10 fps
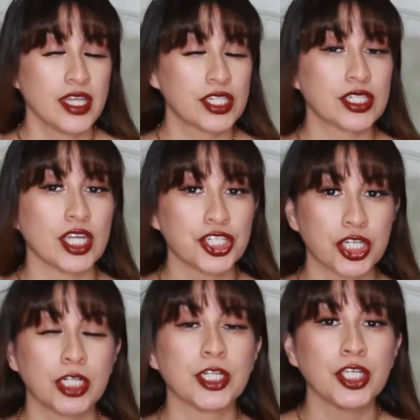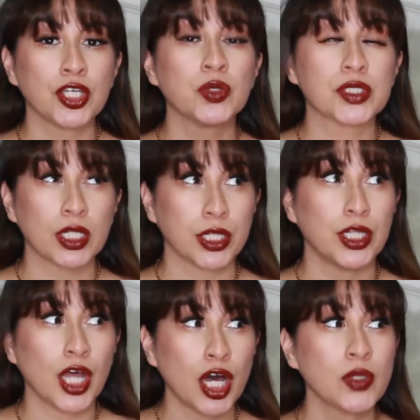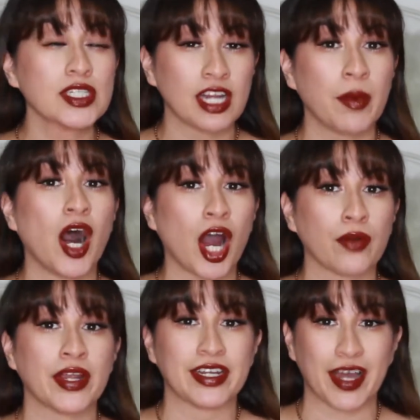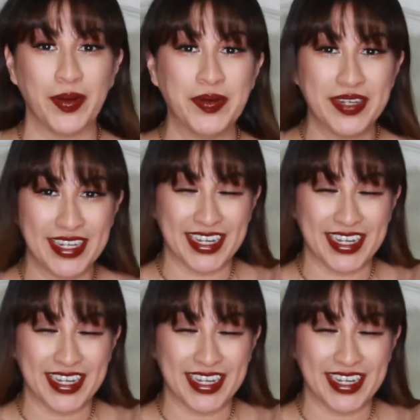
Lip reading: Such cute clothes, and I'm hot right now.